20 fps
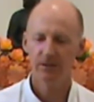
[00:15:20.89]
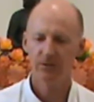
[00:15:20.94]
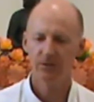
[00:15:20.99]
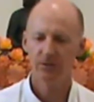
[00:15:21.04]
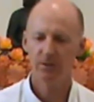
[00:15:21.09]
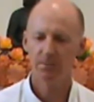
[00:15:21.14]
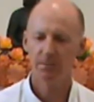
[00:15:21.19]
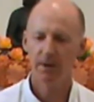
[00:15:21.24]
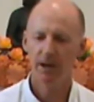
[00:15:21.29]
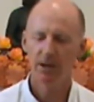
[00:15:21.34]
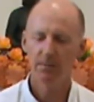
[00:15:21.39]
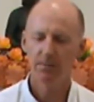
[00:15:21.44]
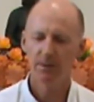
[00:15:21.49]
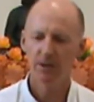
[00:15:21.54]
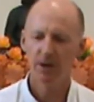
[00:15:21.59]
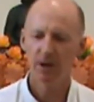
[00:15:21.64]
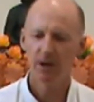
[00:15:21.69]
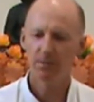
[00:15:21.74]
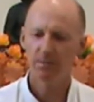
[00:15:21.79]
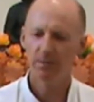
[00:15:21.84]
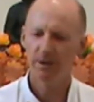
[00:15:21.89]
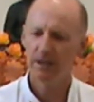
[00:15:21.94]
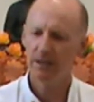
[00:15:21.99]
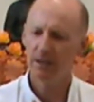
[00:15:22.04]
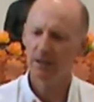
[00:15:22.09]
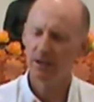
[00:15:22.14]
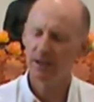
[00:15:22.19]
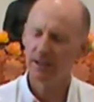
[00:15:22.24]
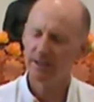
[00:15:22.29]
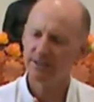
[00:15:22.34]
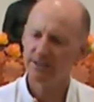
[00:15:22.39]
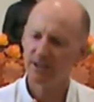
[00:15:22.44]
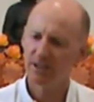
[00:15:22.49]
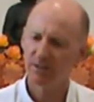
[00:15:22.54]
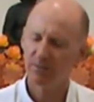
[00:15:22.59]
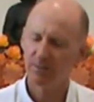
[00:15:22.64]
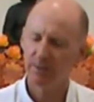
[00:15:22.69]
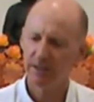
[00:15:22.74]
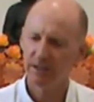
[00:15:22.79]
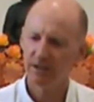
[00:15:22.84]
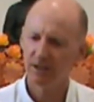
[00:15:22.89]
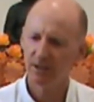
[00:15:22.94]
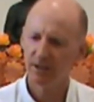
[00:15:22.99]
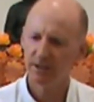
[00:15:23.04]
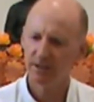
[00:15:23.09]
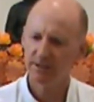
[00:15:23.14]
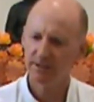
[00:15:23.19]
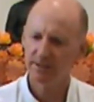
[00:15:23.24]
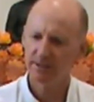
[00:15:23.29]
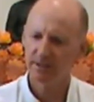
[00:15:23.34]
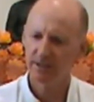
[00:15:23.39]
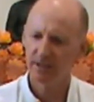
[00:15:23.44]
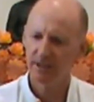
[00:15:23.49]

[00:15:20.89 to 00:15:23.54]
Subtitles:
the moment I realise that I've been lost,